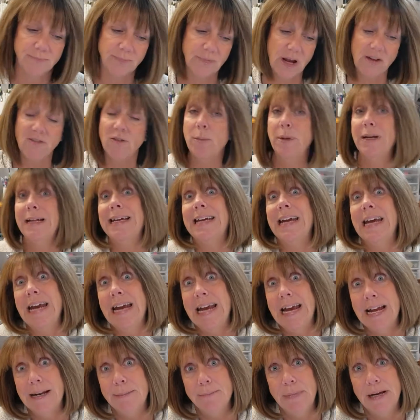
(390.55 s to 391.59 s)
Everybody
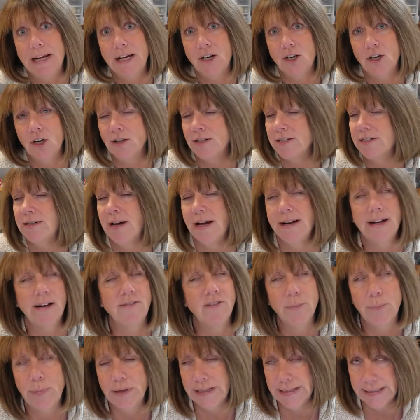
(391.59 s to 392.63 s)
can make cards. Not
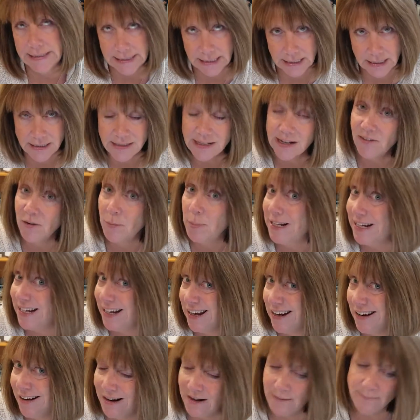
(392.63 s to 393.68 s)
everybody does. Everybody
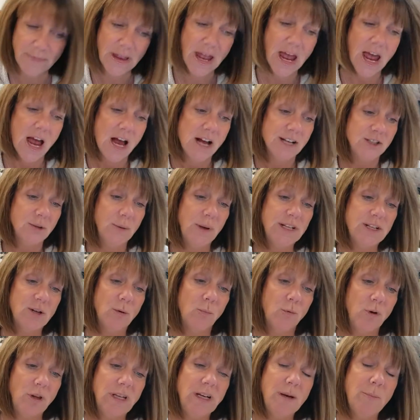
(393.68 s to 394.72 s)
can. So it's a
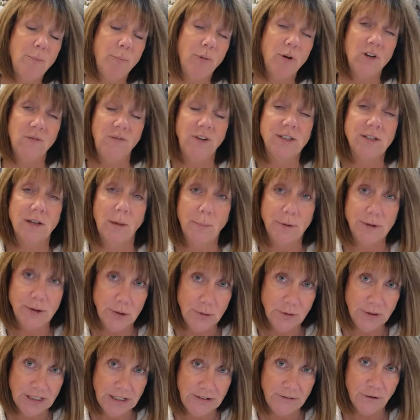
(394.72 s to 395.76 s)
really perfect
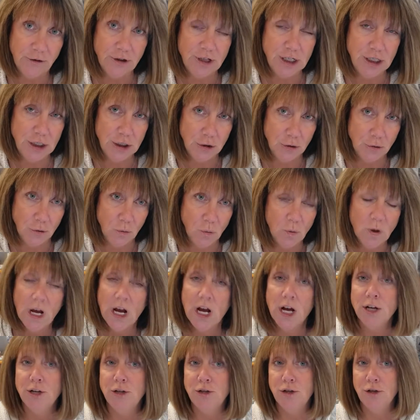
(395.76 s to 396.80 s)
opportunity for you
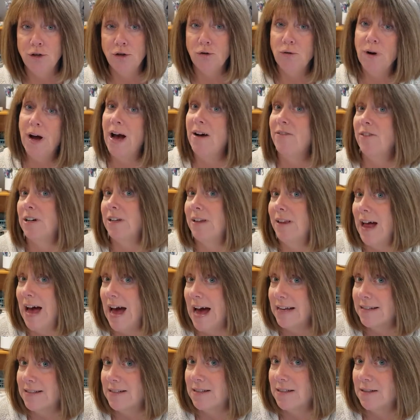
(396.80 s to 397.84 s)
to have a
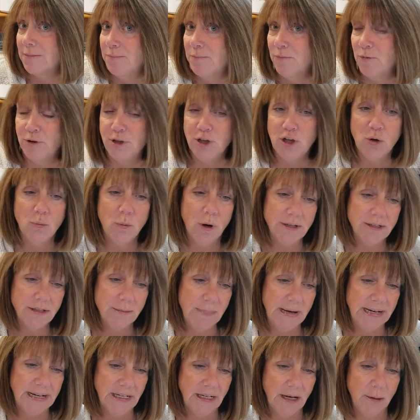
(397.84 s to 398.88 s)
class, whether you want to
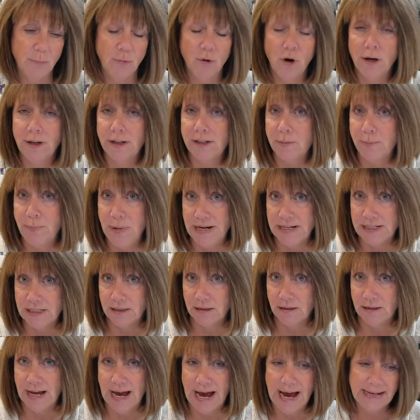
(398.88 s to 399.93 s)
make it a product-based
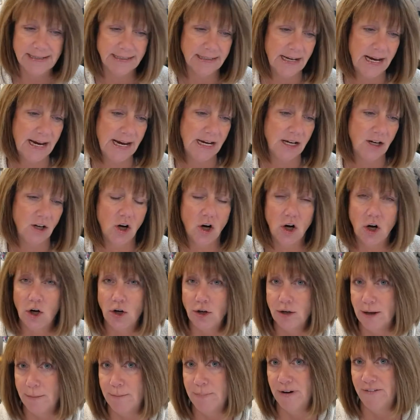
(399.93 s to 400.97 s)
class, a
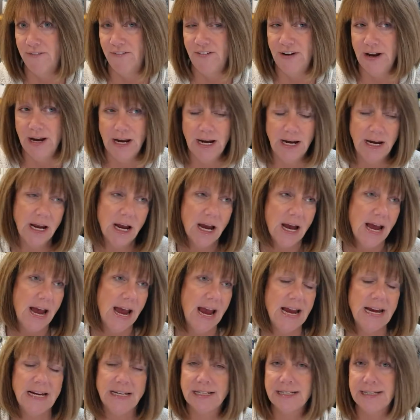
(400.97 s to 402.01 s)
card buffet,
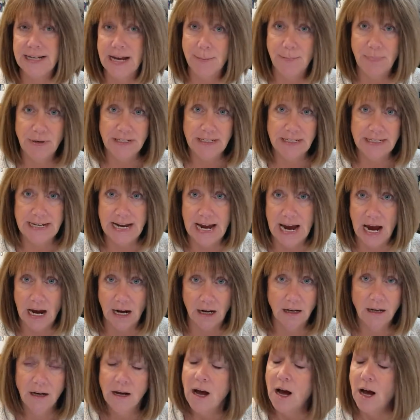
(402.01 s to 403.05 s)
a stamp a
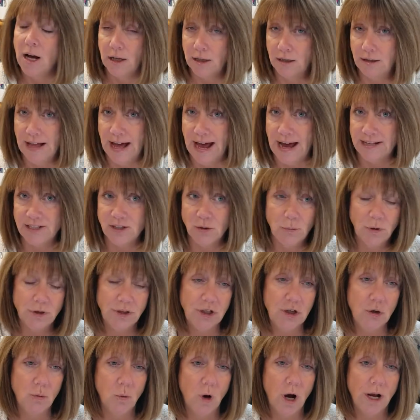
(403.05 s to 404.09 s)
stack class, whether
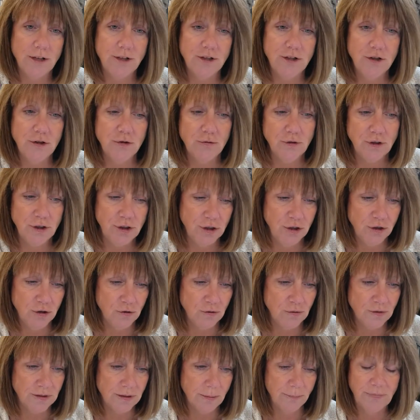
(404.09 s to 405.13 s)
you want to
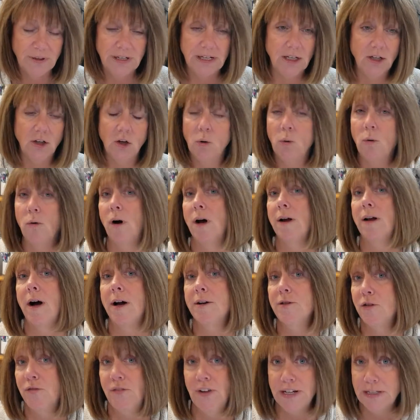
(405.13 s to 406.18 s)
do something, on
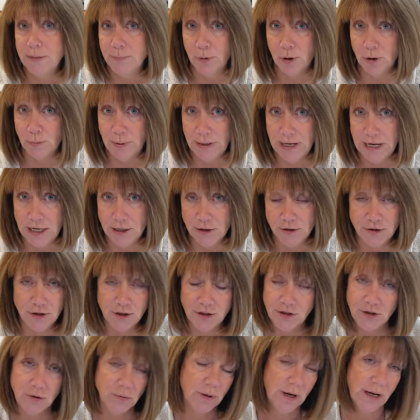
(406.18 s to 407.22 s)
your Facebook page,
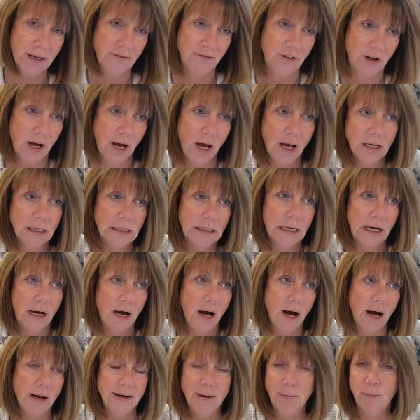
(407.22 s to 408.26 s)
just do kind of
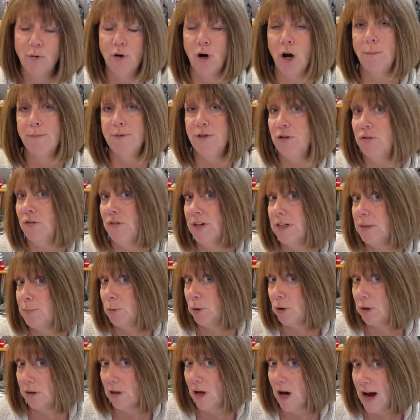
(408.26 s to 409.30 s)
an impromptu
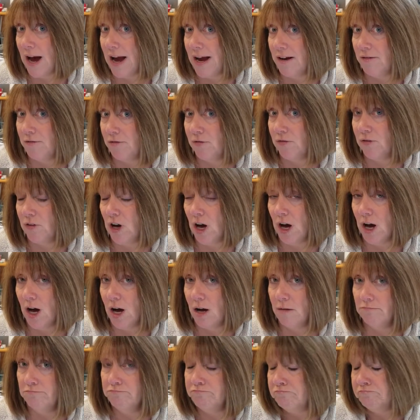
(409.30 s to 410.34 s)
Facebook Live
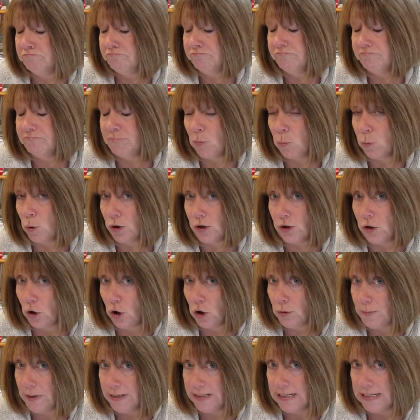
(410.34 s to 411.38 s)
World
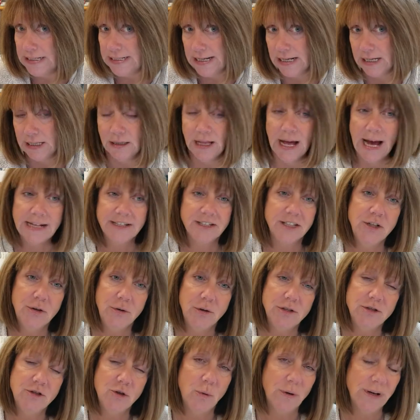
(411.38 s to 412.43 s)
Card Making Day class. You
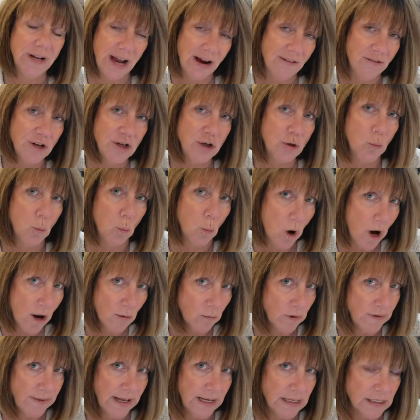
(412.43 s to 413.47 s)
can do whatever you want
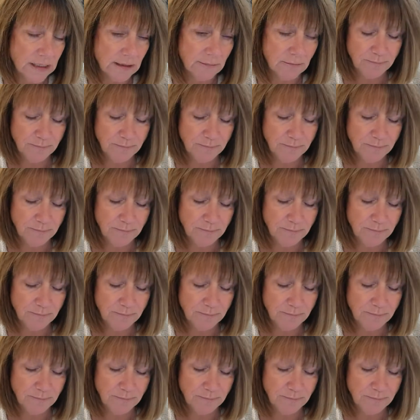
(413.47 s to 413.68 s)
with it.